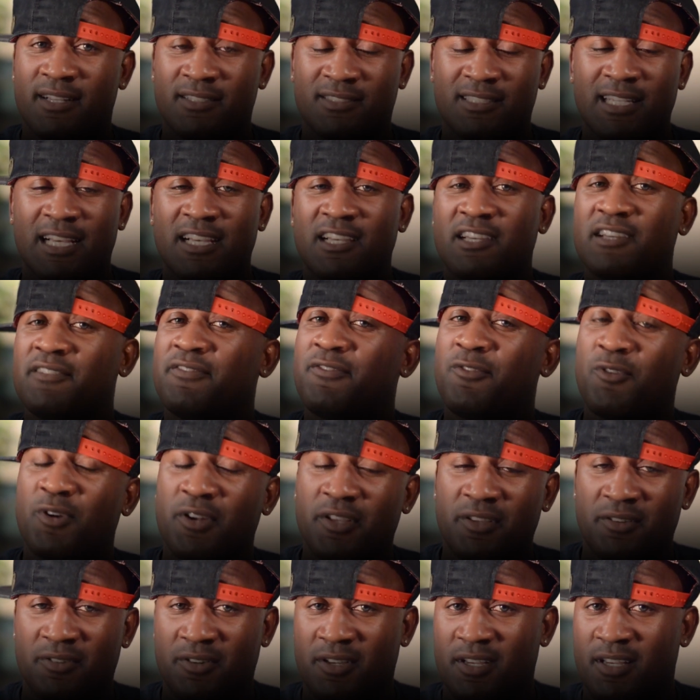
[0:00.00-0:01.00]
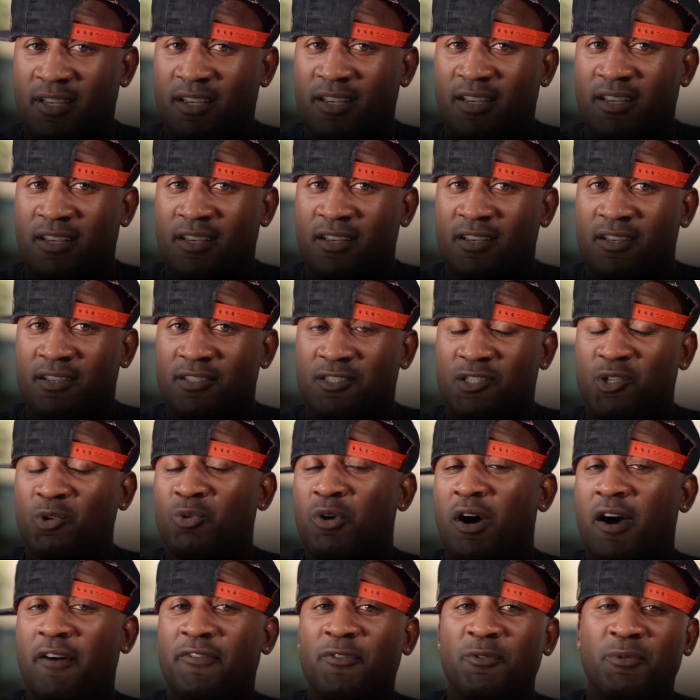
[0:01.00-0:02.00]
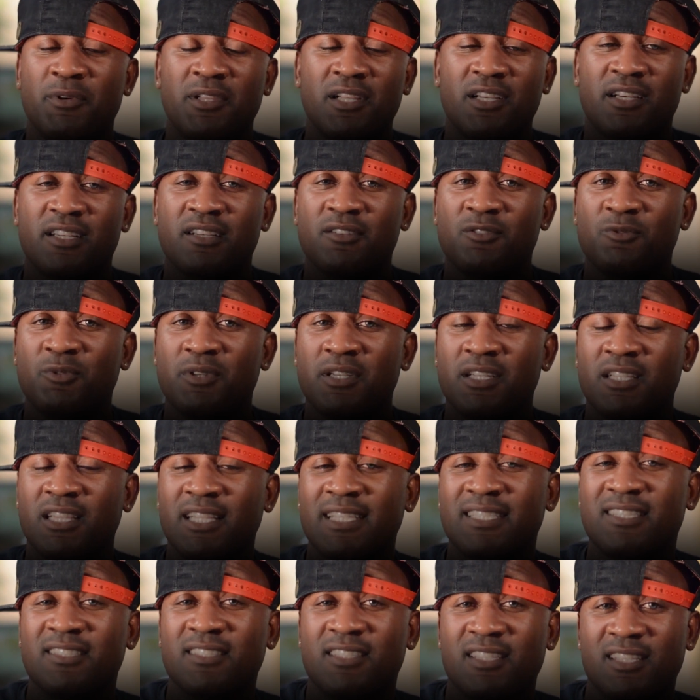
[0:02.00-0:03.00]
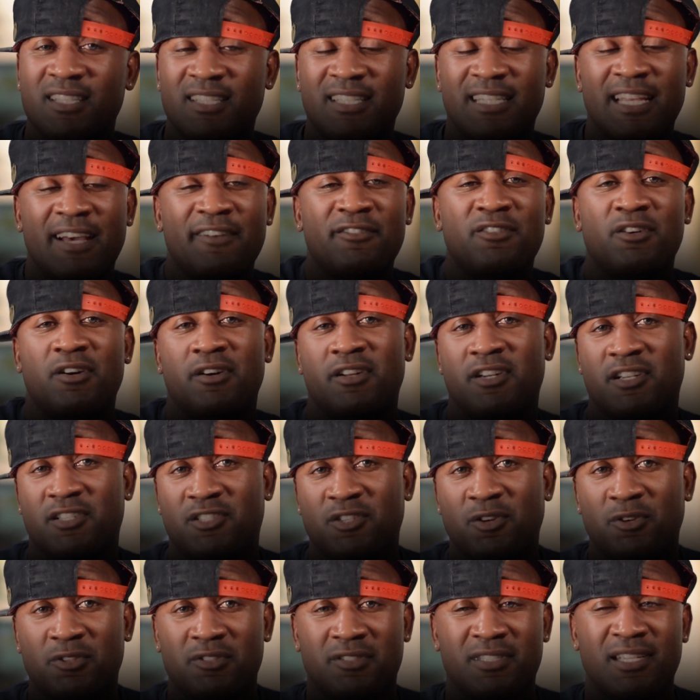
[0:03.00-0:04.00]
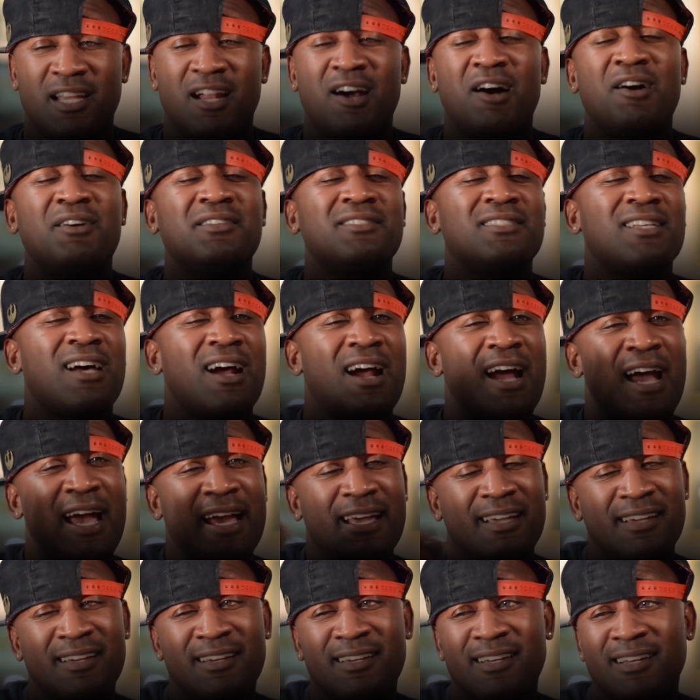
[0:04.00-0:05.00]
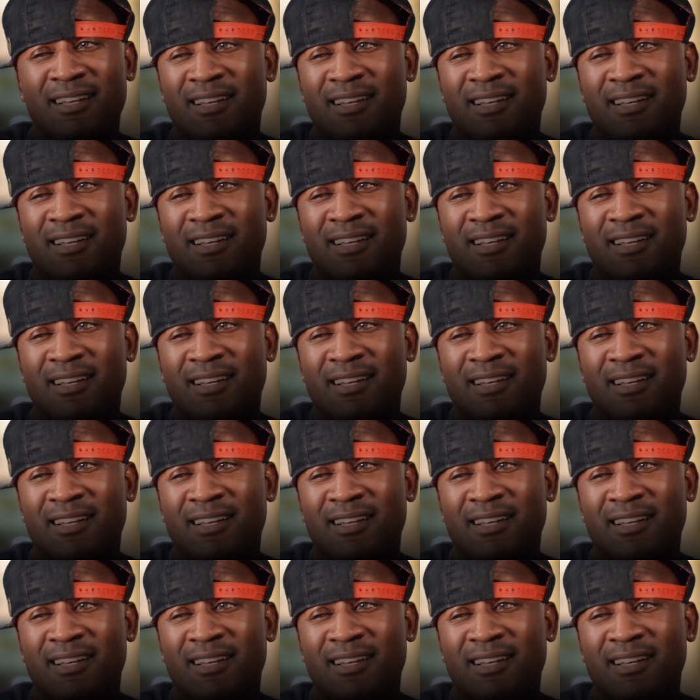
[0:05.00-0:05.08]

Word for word: It's not good for you. Too often we look at we listen to the devil on our shoulders saying, Oh, it's alright.